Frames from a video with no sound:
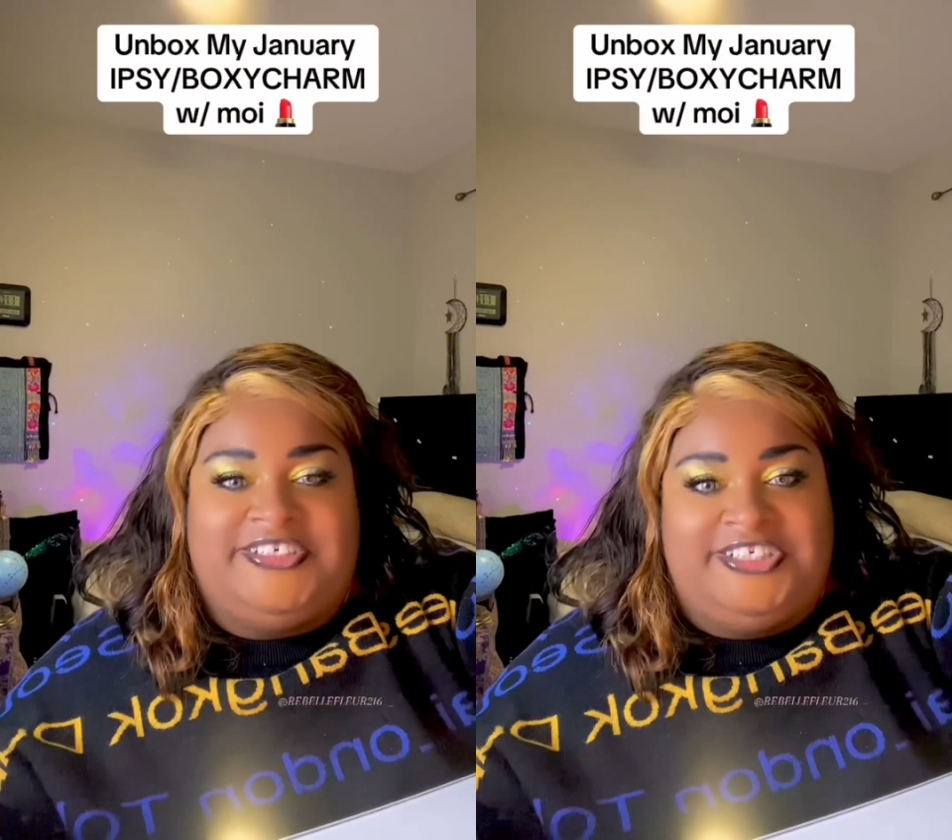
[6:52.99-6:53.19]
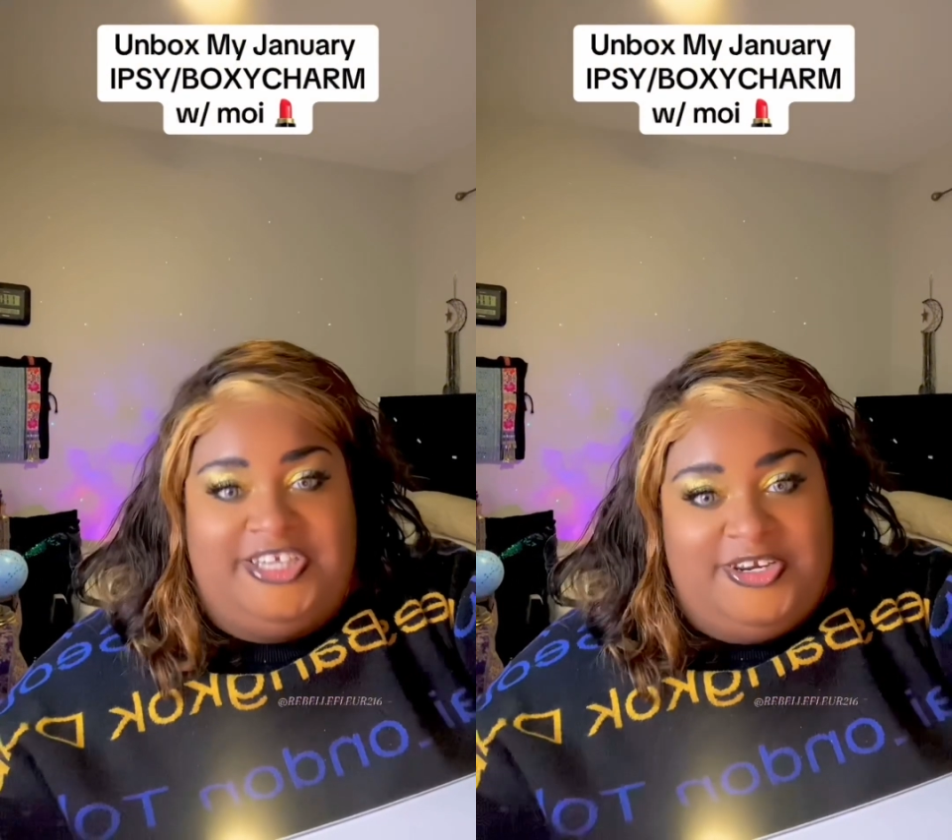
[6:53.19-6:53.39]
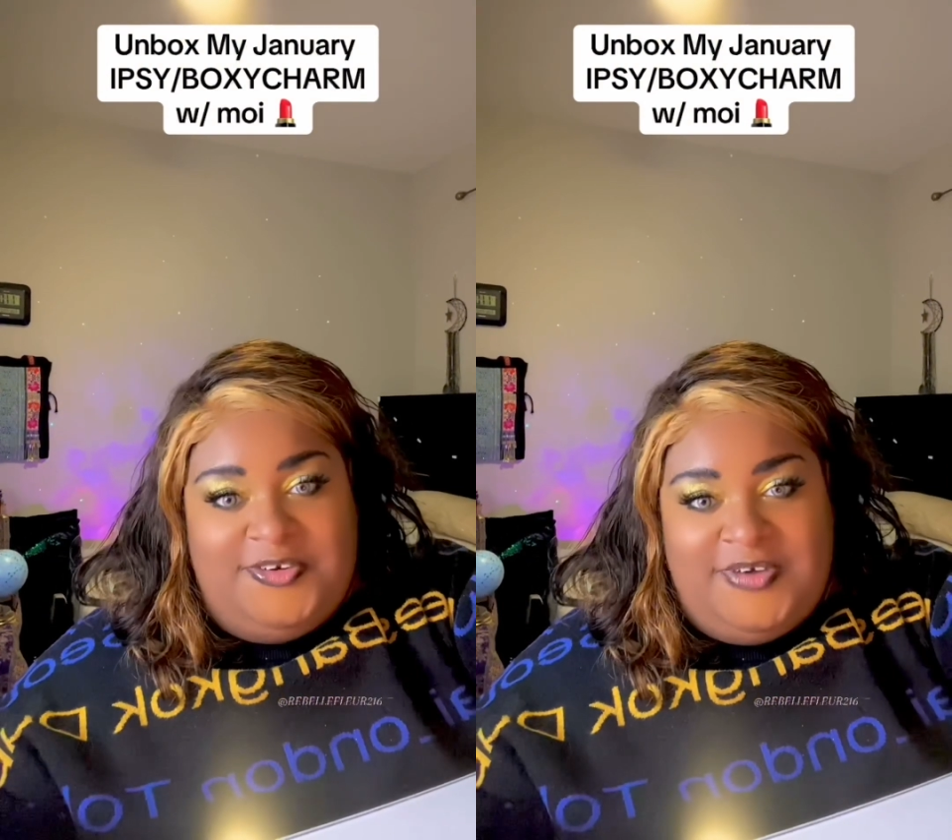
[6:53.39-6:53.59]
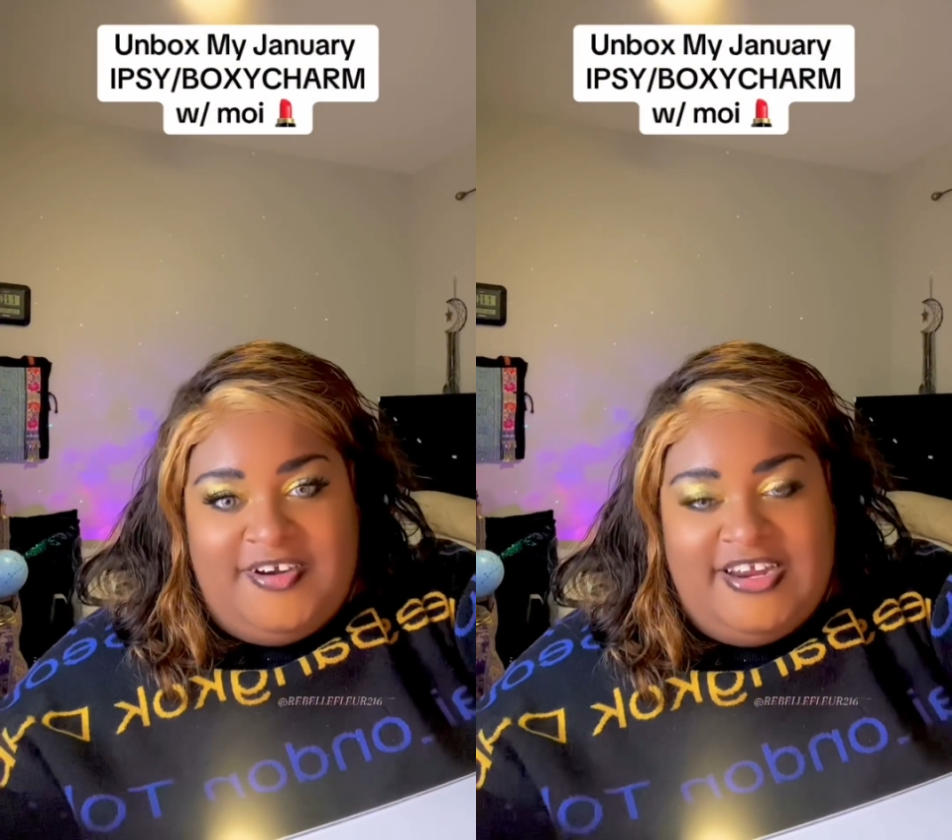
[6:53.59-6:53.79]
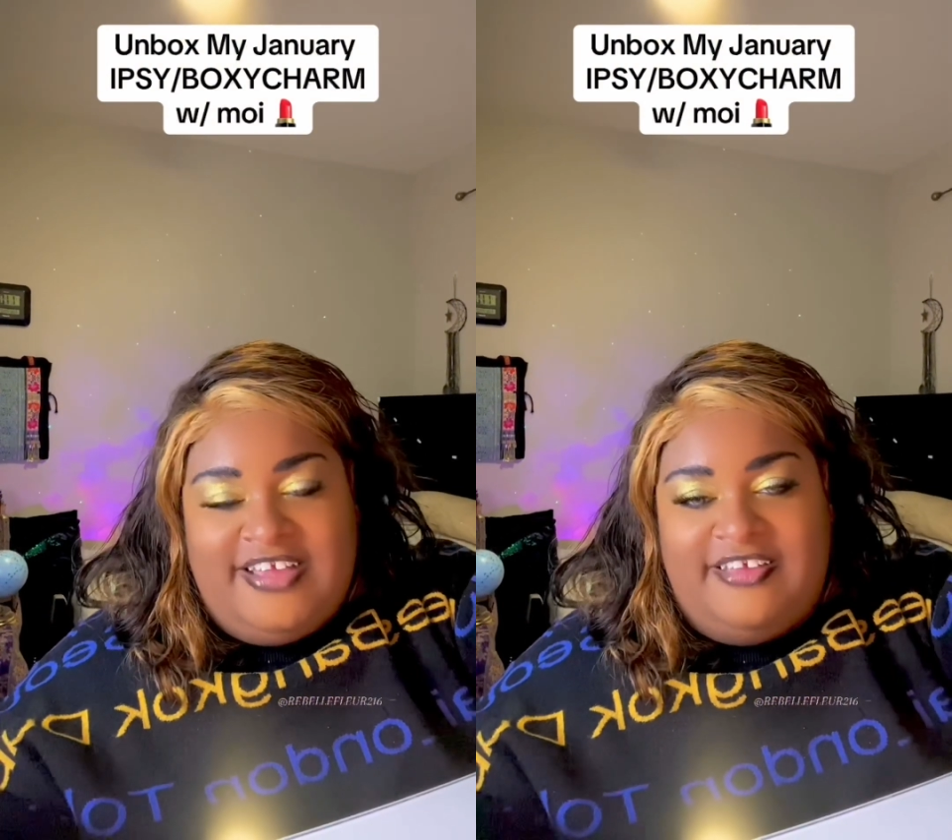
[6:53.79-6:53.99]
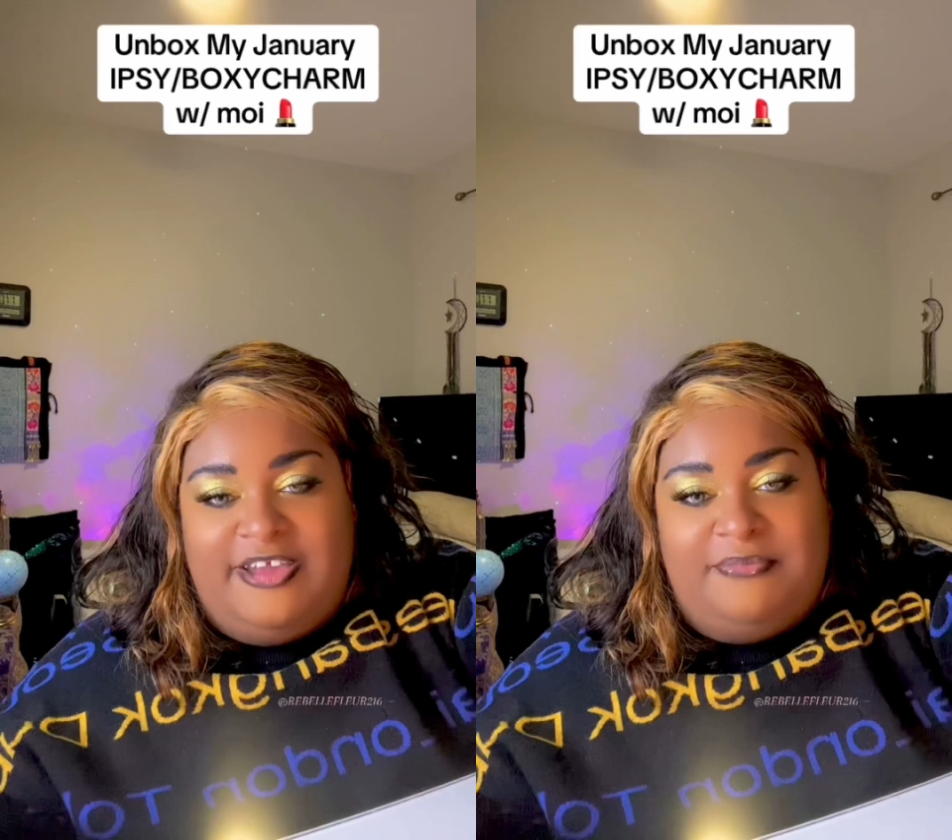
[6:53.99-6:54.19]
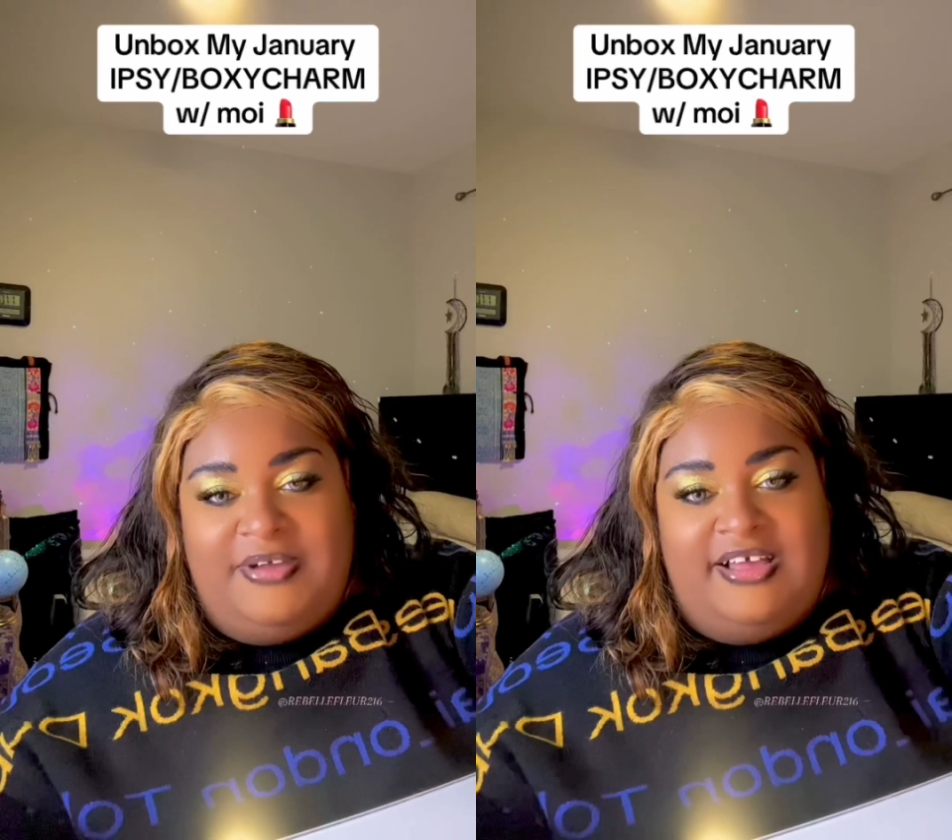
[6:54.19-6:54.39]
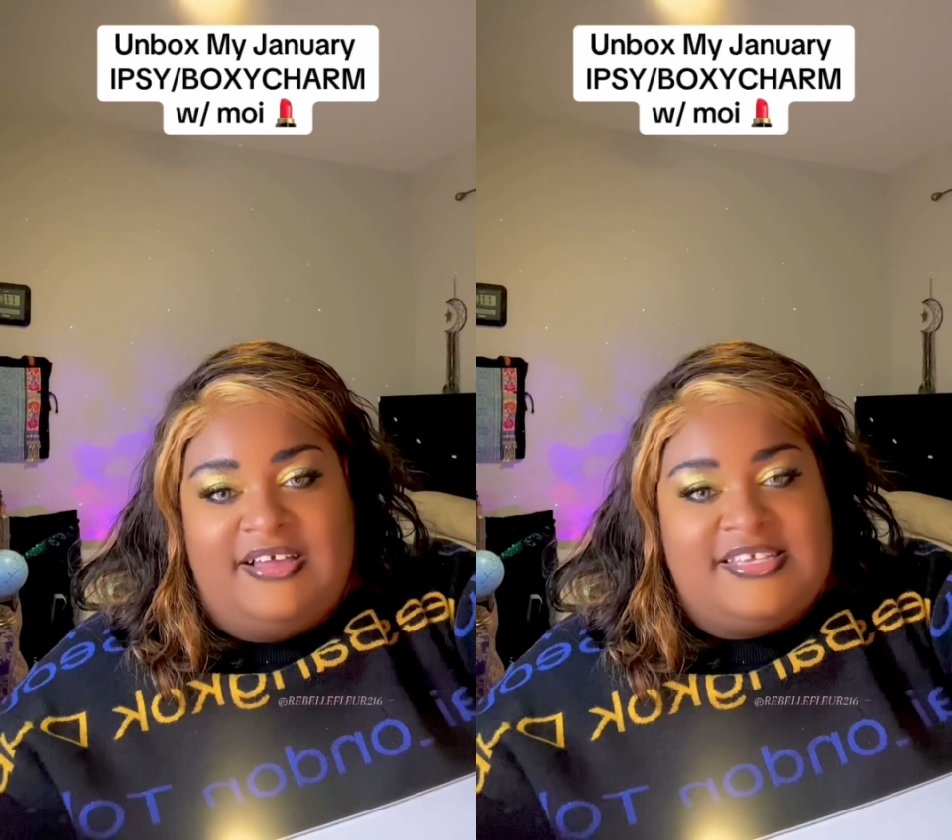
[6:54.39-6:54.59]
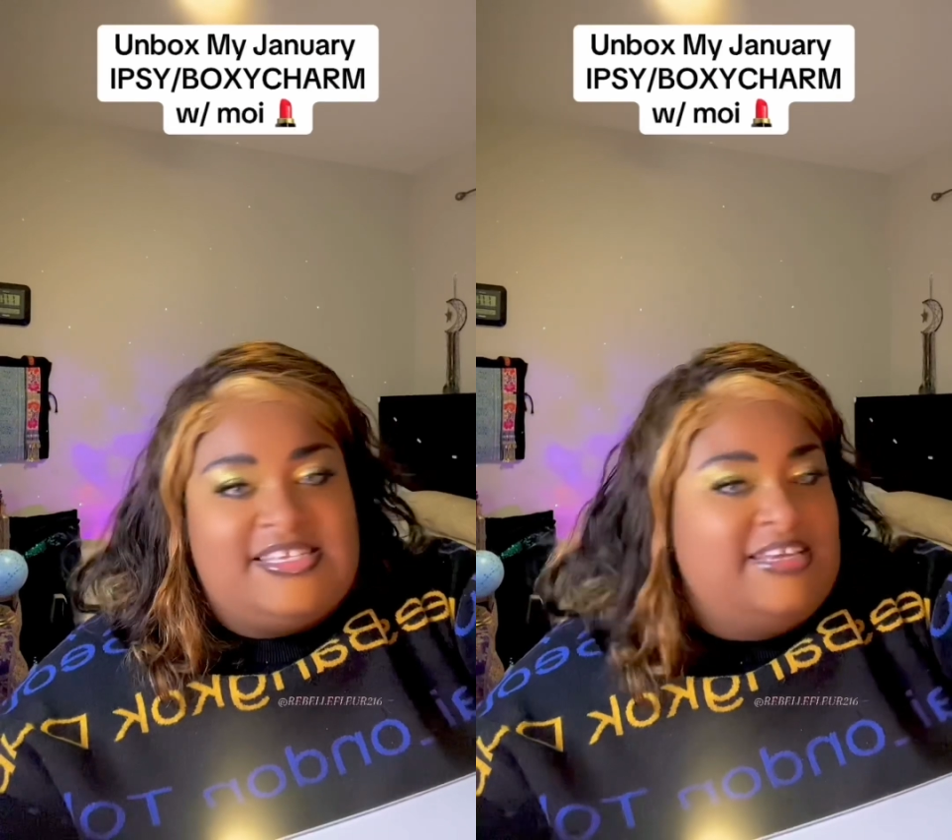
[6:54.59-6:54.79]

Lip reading: January glam box.